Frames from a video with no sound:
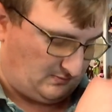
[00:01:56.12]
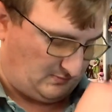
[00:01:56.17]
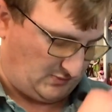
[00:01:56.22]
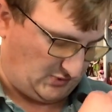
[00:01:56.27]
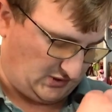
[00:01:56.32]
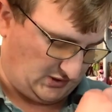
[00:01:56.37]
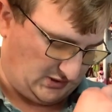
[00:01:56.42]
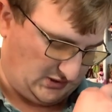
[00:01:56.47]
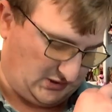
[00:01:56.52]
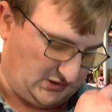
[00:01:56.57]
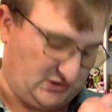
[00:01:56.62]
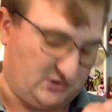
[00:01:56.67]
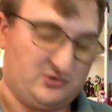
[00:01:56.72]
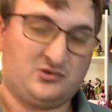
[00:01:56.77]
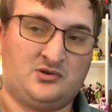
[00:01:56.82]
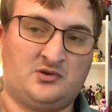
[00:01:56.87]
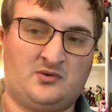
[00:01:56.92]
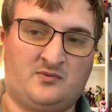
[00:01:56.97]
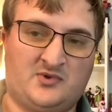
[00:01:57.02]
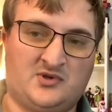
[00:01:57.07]
Tune
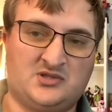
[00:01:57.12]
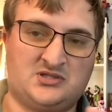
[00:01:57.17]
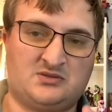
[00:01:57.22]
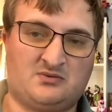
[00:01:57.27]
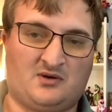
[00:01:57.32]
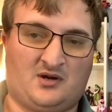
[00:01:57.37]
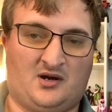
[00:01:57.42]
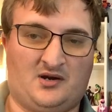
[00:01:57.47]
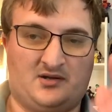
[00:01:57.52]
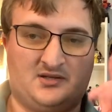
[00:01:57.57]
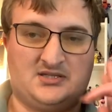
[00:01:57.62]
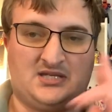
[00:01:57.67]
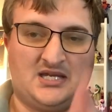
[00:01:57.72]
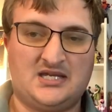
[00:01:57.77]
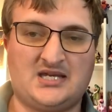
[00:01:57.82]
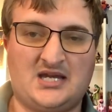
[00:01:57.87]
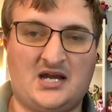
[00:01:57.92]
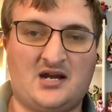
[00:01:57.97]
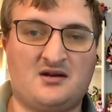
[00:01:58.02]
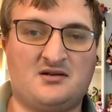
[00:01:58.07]
in to me tomorrow.
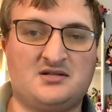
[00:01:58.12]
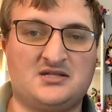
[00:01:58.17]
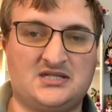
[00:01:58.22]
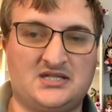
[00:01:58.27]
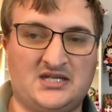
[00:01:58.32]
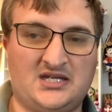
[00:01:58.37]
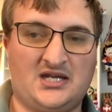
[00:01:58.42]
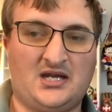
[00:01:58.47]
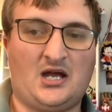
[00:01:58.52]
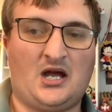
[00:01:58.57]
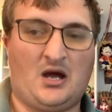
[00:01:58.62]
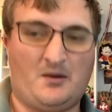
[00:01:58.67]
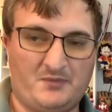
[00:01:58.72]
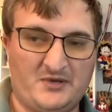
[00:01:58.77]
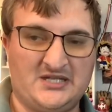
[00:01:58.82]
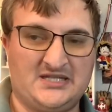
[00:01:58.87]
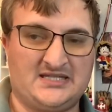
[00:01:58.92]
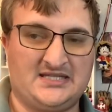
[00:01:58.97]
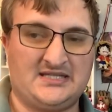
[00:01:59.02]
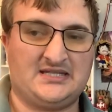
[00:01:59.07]
Take care. See ya.
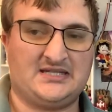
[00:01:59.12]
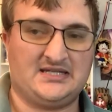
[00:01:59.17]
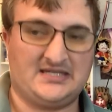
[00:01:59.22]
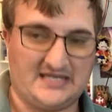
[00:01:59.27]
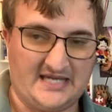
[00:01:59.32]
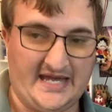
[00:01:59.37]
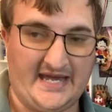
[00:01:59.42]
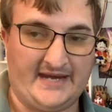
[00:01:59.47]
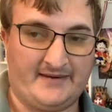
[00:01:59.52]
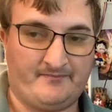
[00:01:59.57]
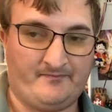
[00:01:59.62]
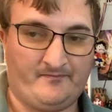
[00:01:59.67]
Peace. Yeah.